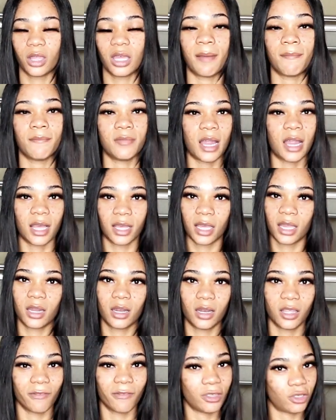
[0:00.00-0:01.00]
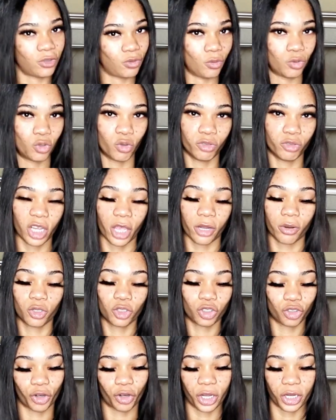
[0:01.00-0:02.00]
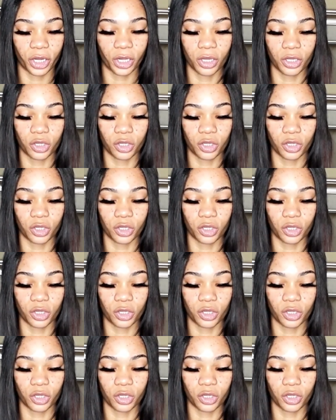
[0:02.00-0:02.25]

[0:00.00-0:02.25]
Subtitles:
I'm not gonna leave this YouTube channel stranded.